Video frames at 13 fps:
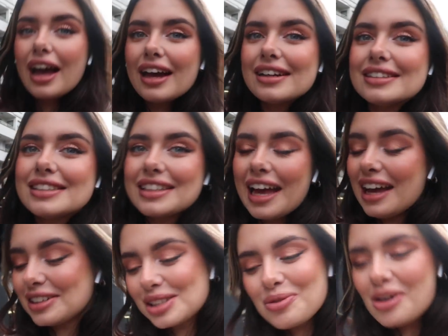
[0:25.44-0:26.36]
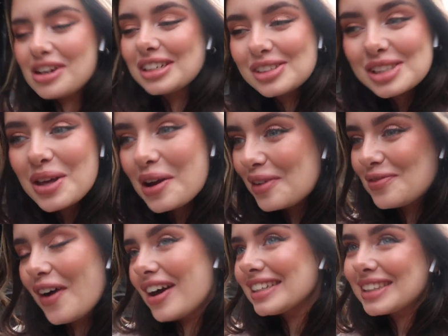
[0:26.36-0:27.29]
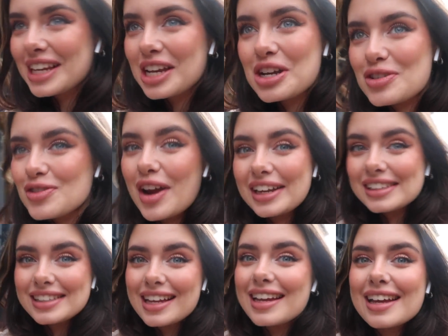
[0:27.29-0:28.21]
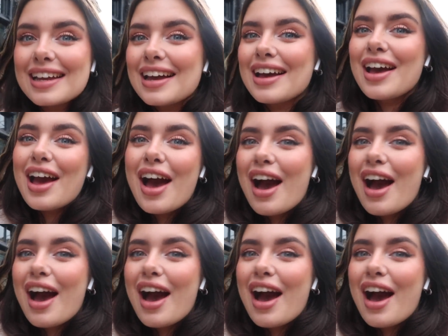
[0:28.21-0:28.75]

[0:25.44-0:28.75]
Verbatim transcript: And yeah, I just wanted to do something fun, something crazy.